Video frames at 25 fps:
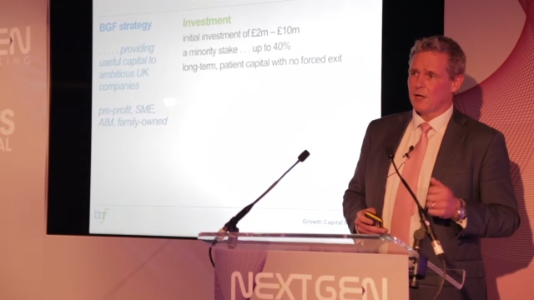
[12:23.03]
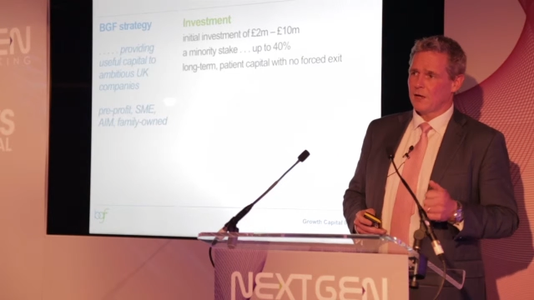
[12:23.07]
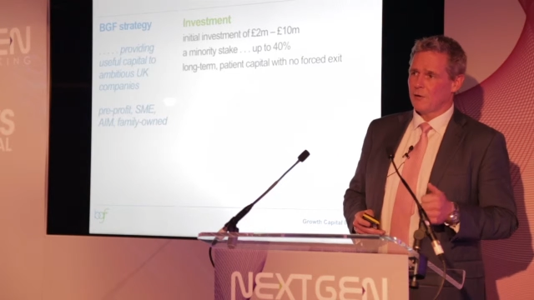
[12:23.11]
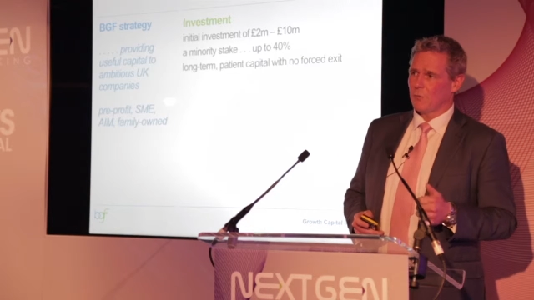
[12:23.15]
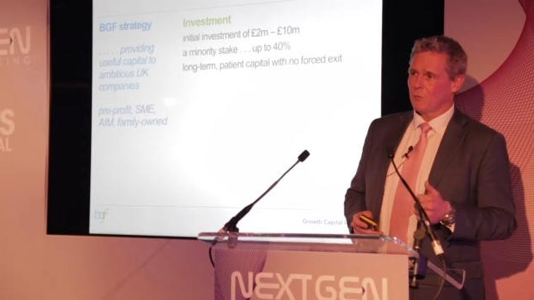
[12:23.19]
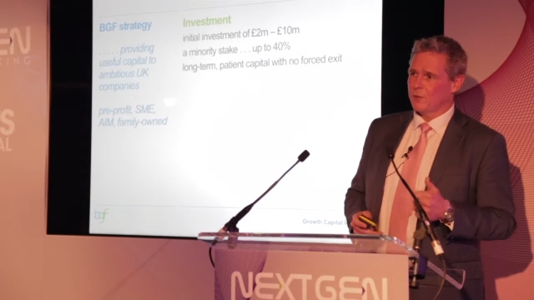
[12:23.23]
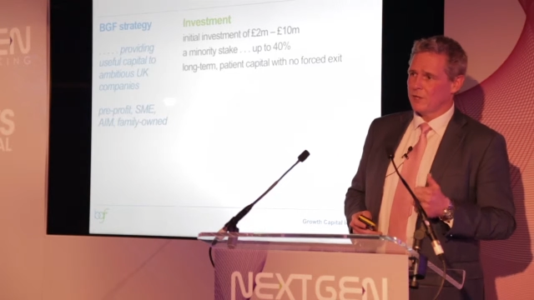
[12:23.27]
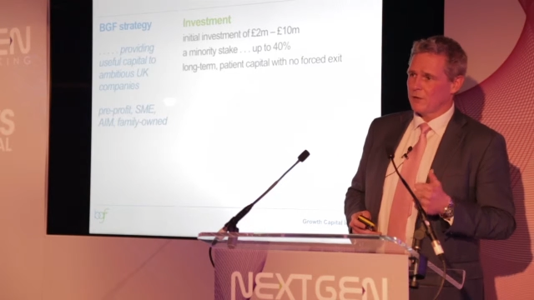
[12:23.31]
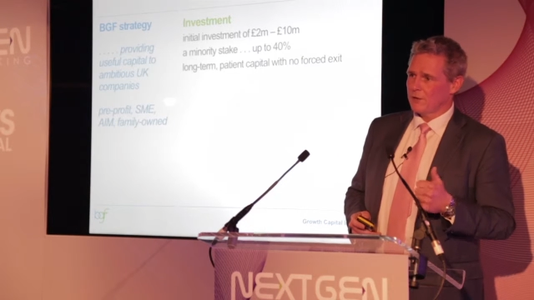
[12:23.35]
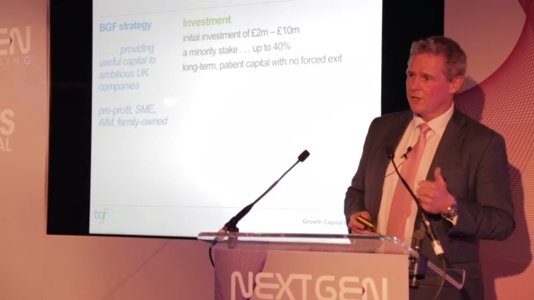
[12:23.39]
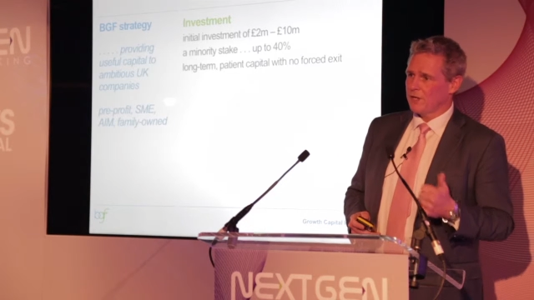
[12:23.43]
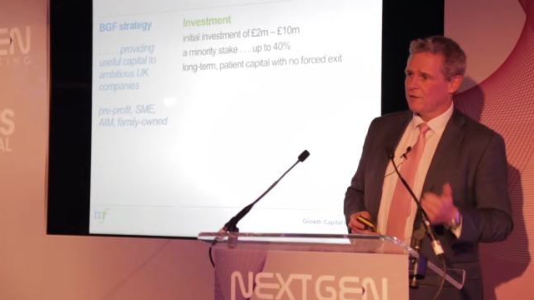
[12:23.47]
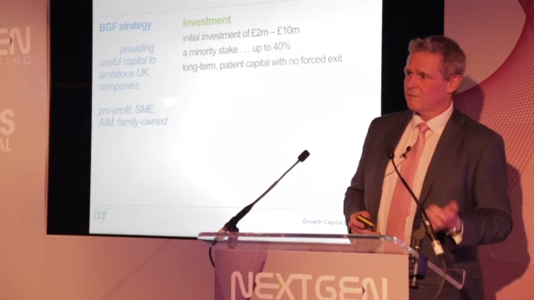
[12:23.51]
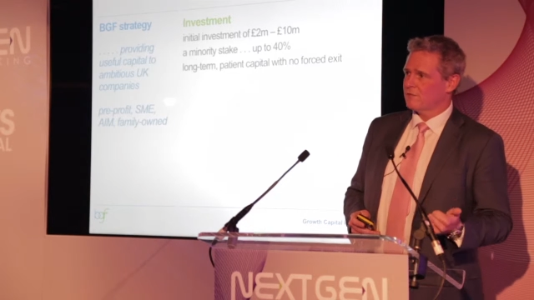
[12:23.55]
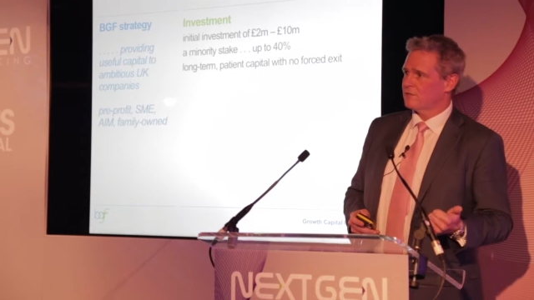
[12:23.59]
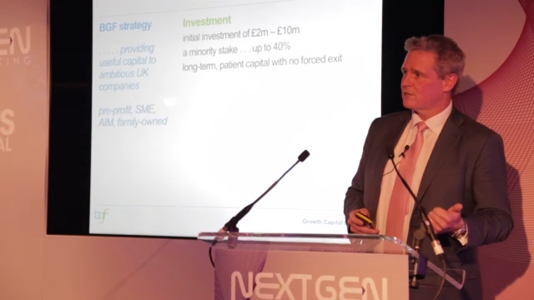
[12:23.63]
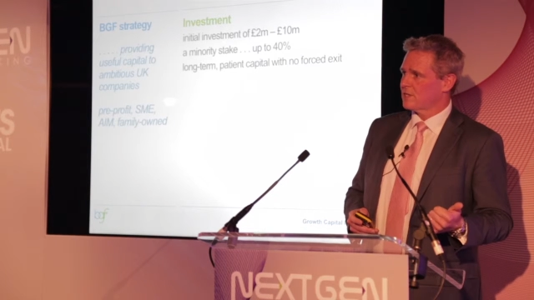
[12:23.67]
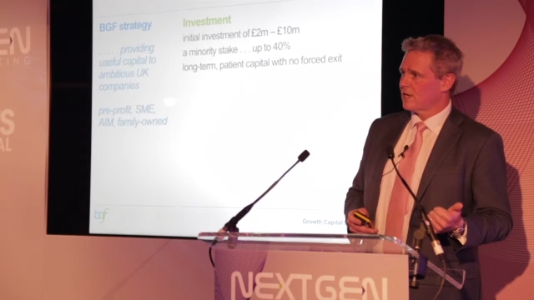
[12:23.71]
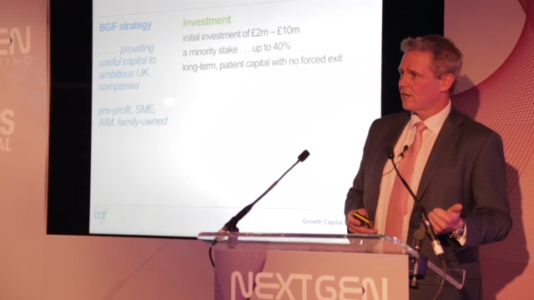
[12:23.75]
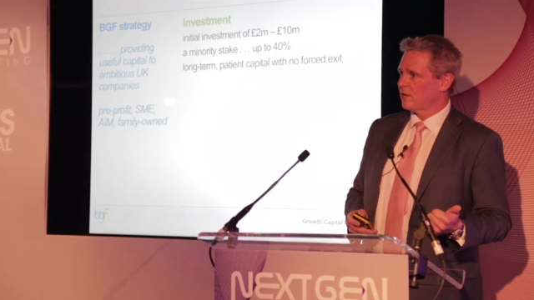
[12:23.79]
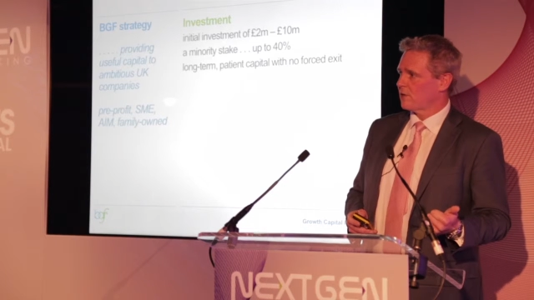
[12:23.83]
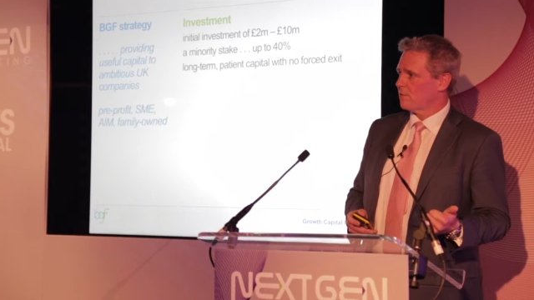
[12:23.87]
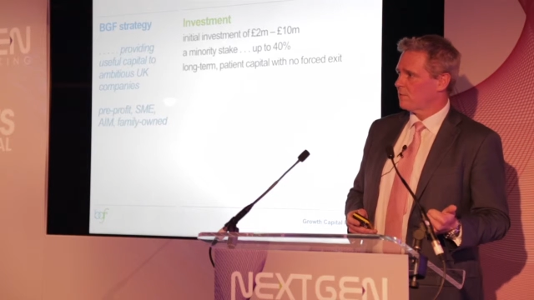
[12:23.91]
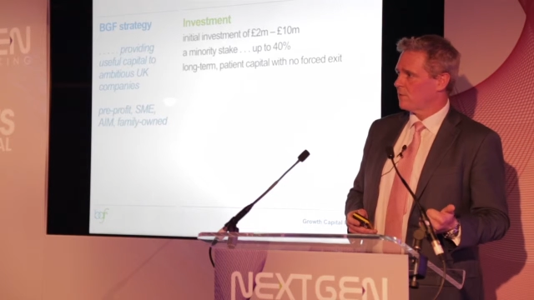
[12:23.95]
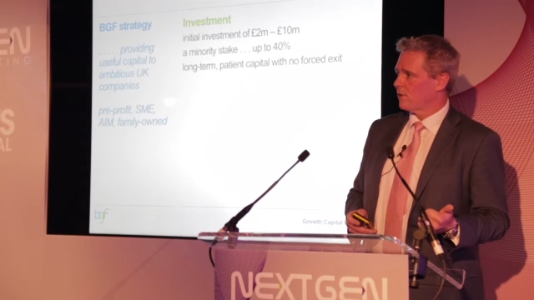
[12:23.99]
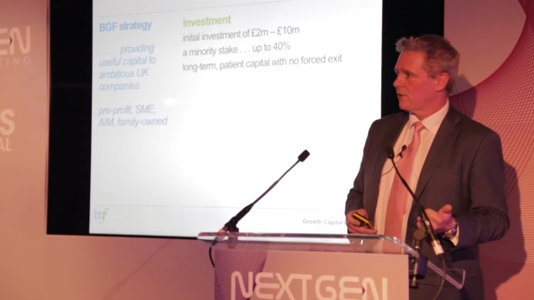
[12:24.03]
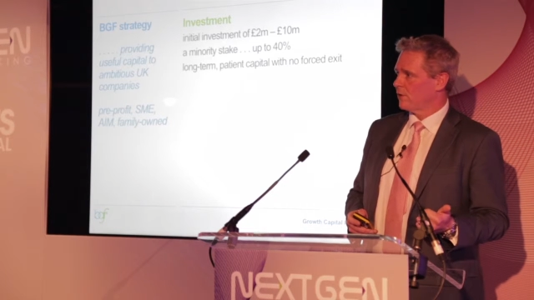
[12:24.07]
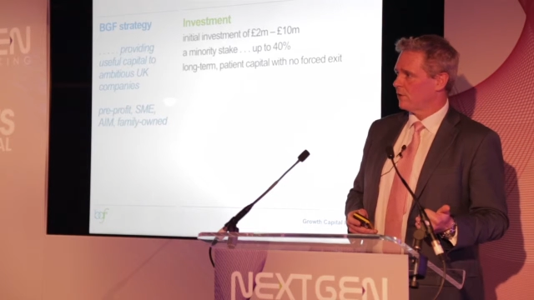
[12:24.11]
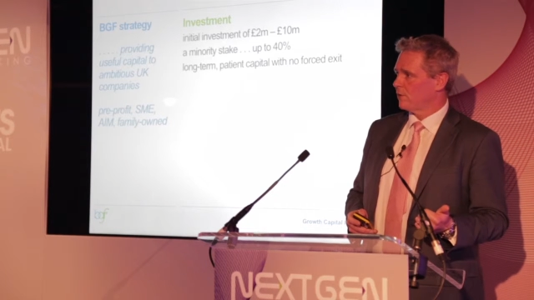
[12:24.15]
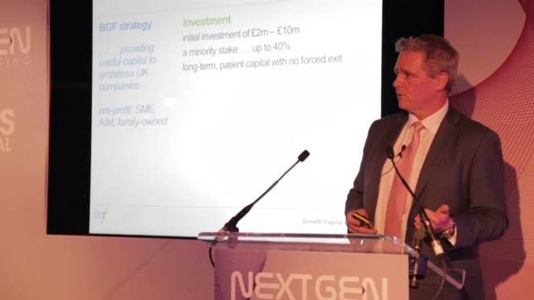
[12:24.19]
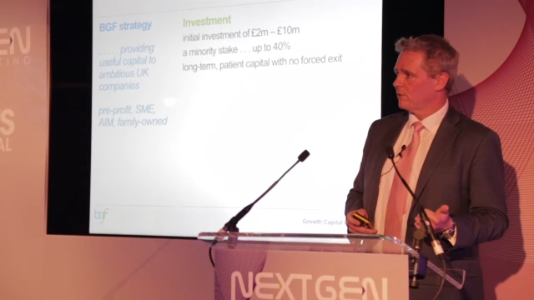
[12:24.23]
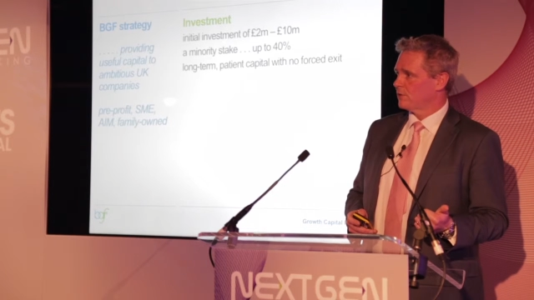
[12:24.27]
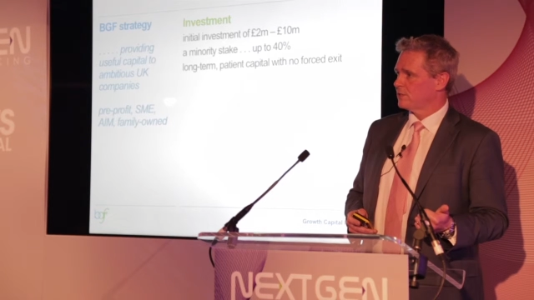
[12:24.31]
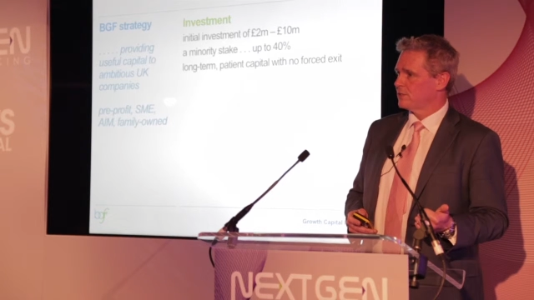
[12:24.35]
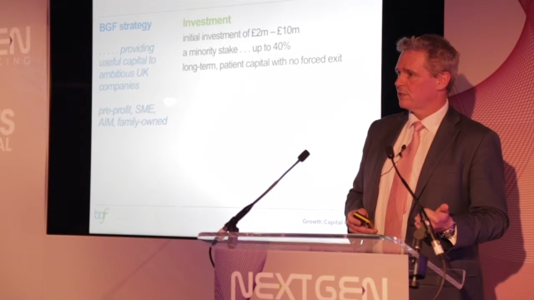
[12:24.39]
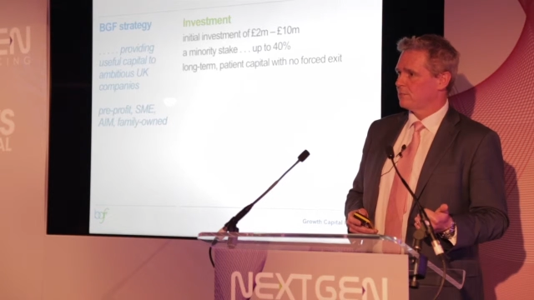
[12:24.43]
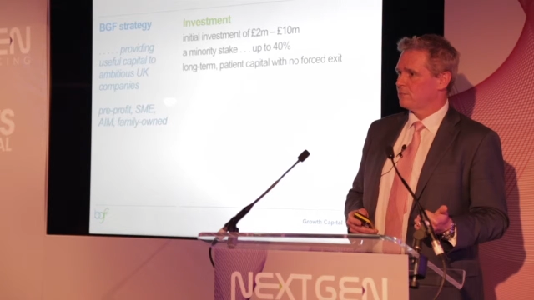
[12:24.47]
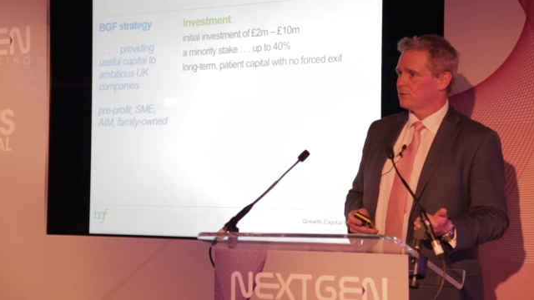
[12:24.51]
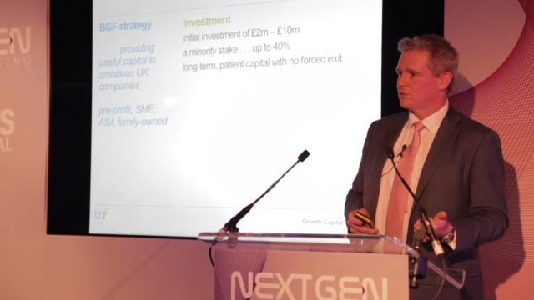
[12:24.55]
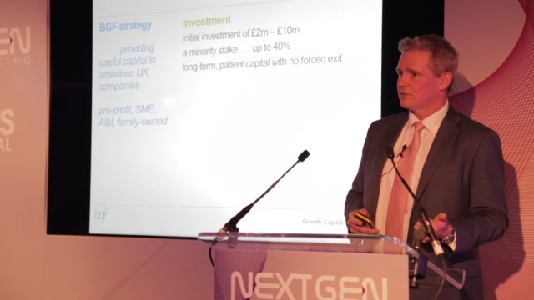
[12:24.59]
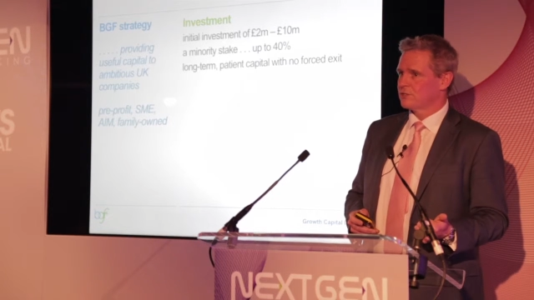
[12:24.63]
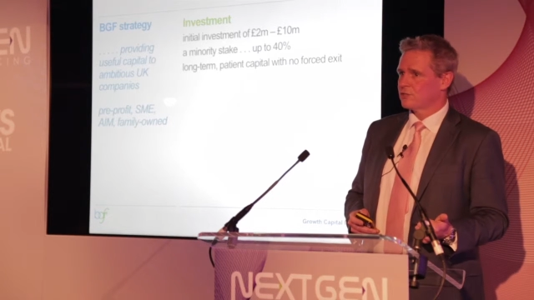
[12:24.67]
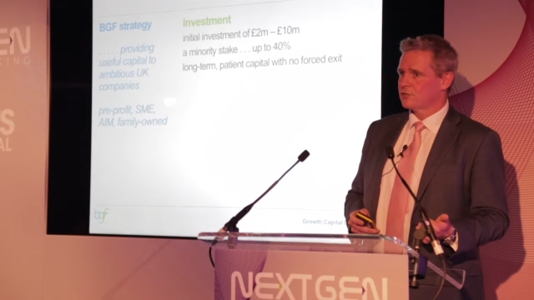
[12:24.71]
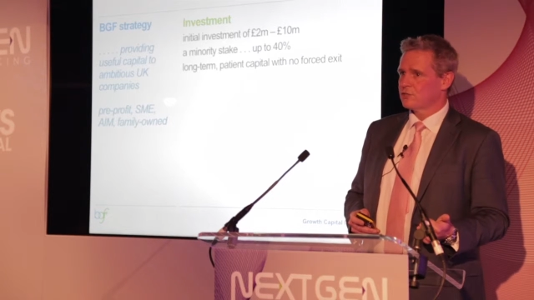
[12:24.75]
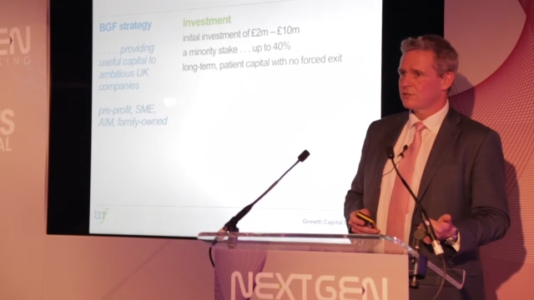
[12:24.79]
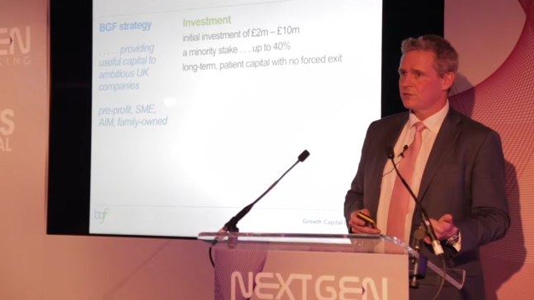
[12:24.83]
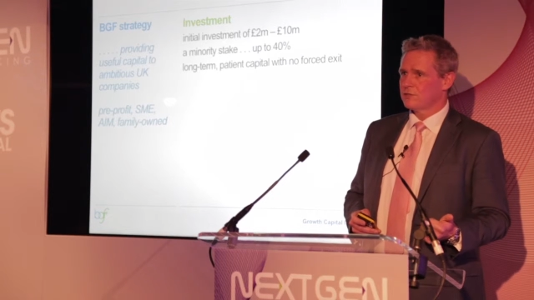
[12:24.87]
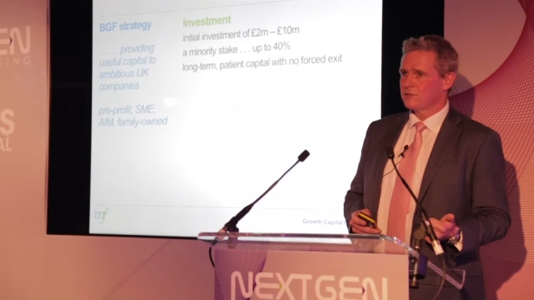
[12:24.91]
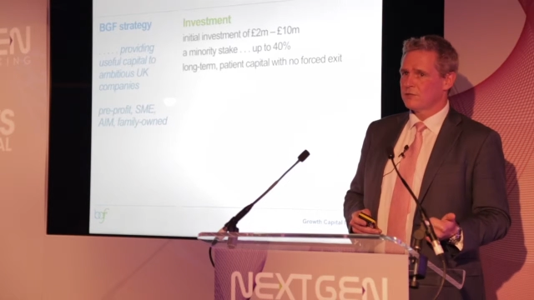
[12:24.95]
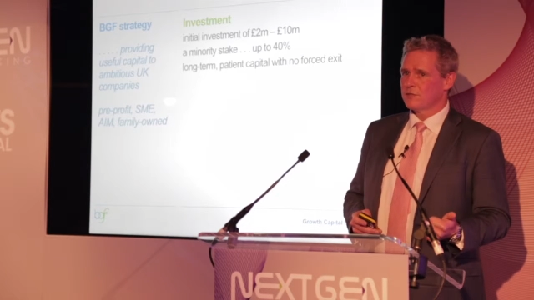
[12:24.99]
We only ever take a minority
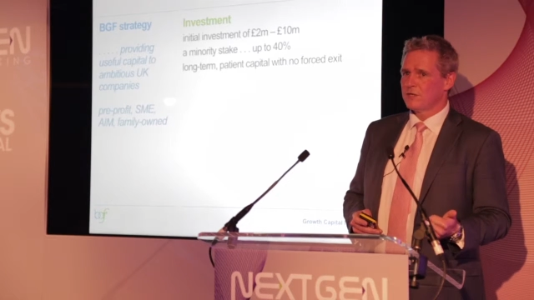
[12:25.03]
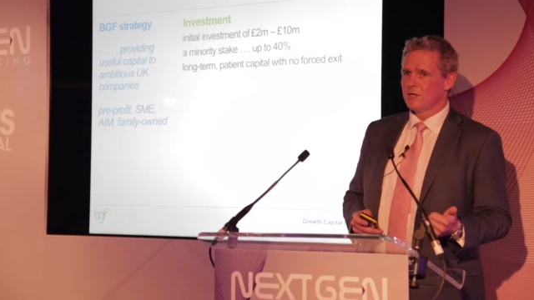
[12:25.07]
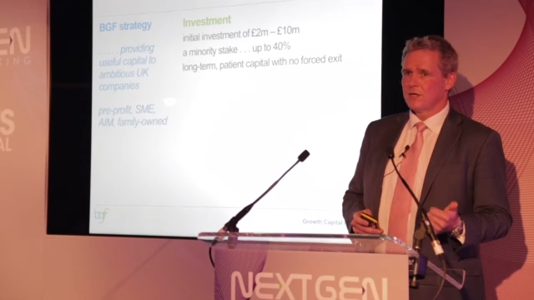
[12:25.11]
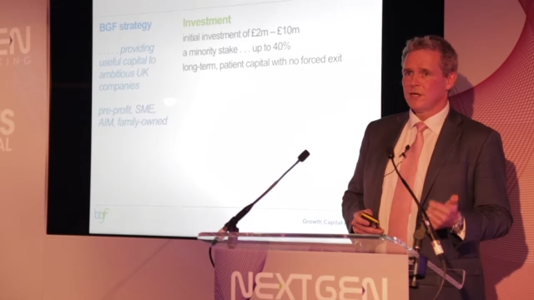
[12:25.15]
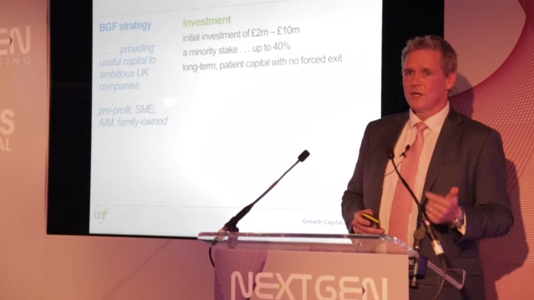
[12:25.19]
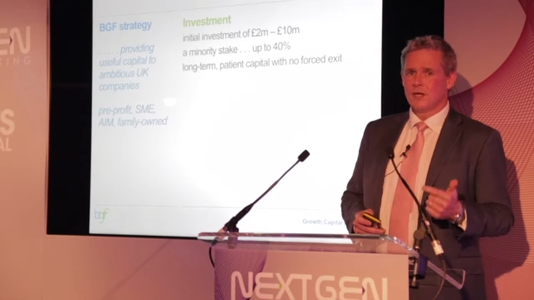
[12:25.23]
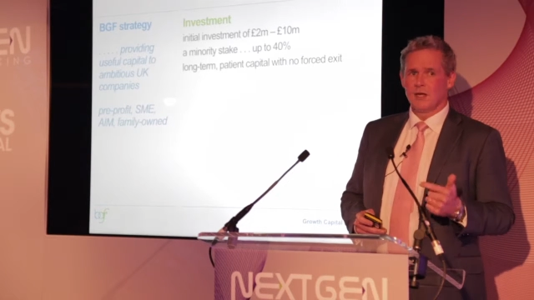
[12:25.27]
position